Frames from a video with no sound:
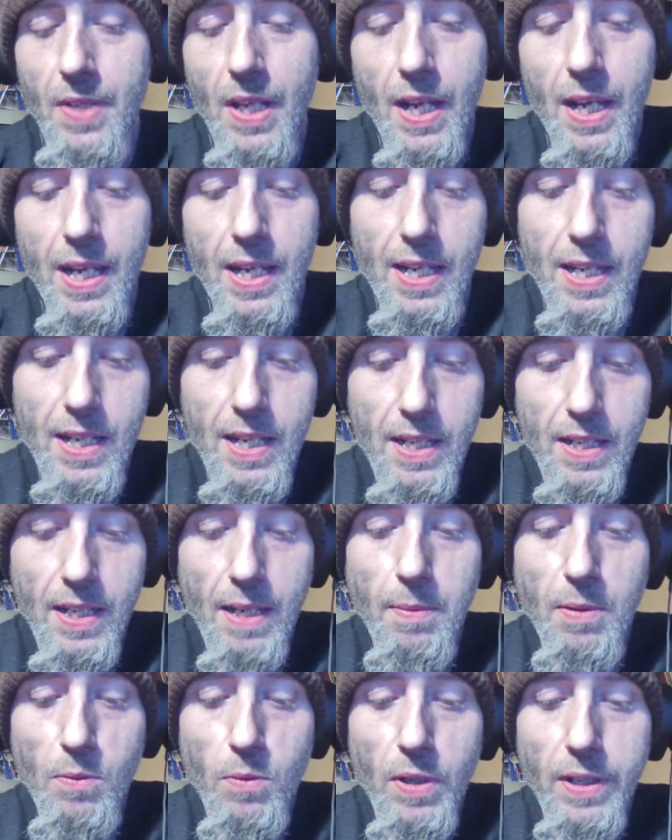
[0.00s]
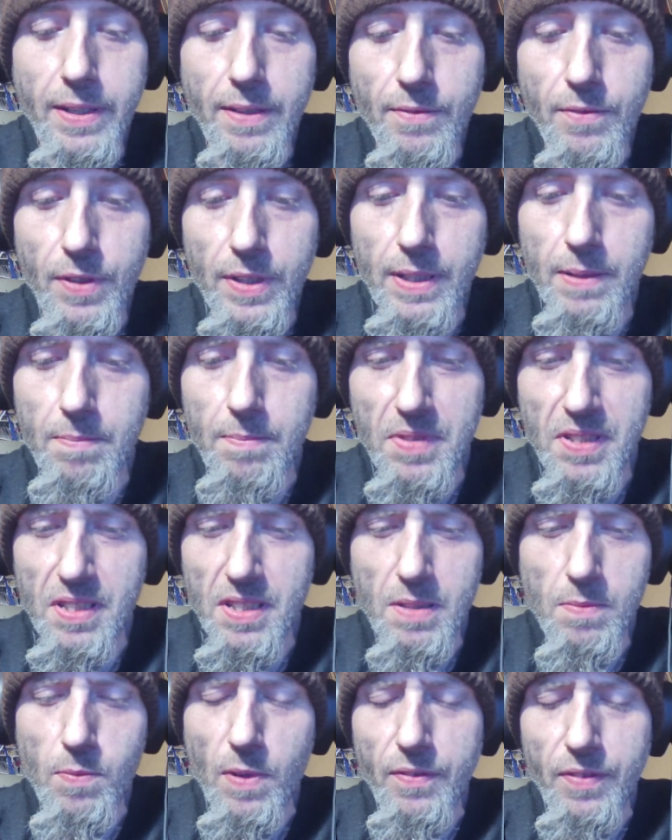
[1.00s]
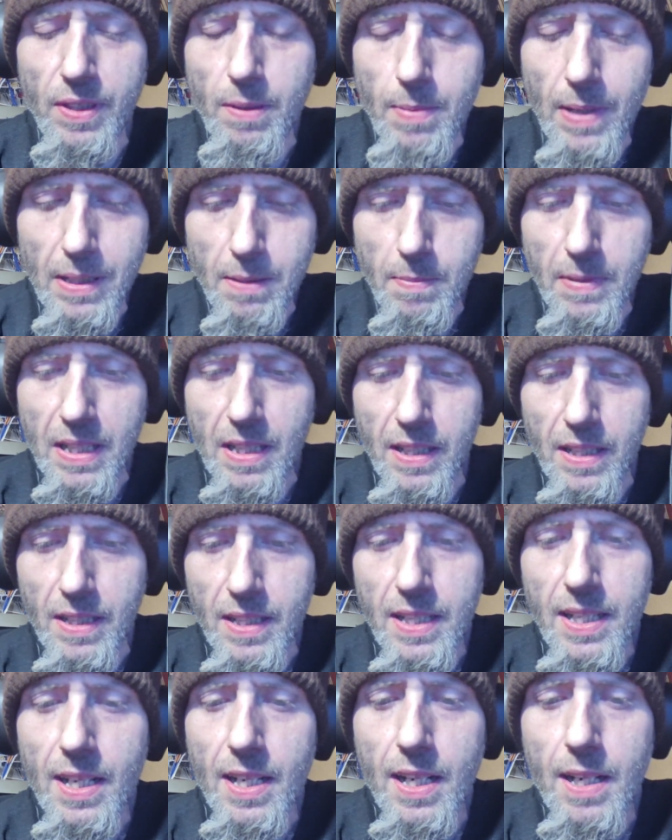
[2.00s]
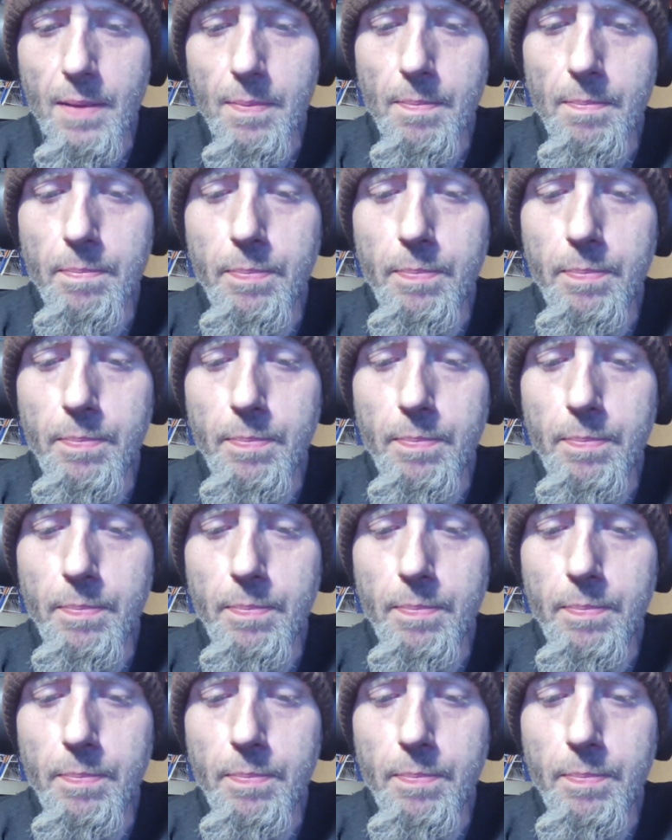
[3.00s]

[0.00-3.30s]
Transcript: And I've been working for them since roughly about the beginning of the year,